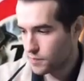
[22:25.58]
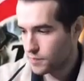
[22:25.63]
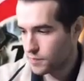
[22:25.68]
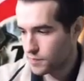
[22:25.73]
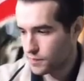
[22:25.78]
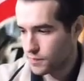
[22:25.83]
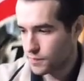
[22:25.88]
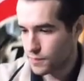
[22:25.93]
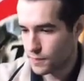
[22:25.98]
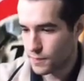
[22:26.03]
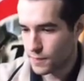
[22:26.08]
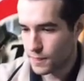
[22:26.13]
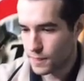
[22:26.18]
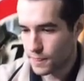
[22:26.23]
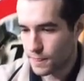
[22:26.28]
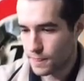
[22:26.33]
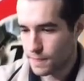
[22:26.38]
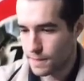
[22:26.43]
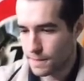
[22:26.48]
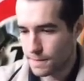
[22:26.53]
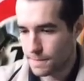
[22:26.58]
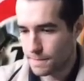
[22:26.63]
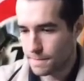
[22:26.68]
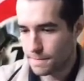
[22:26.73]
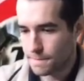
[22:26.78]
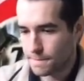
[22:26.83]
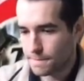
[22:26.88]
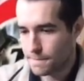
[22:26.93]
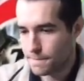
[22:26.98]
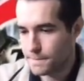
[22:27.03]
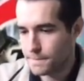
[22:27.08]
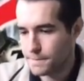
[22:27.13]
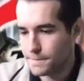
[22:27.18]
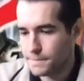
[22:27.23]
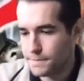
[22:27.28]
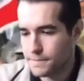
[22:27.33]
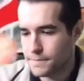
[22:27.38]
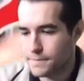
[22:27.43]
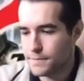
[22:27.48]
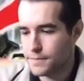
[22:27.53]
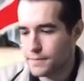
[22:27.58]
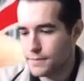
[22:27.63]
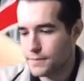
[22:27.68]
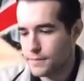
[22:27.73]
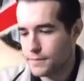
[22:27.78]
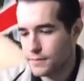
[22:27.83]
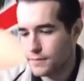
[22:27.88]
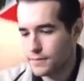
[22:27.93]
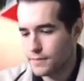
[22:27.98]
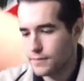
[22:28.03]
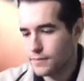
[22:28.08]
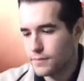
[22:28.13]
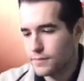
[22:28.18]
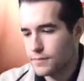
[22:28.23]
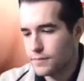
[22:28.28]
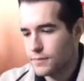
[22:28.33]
Nothing is said.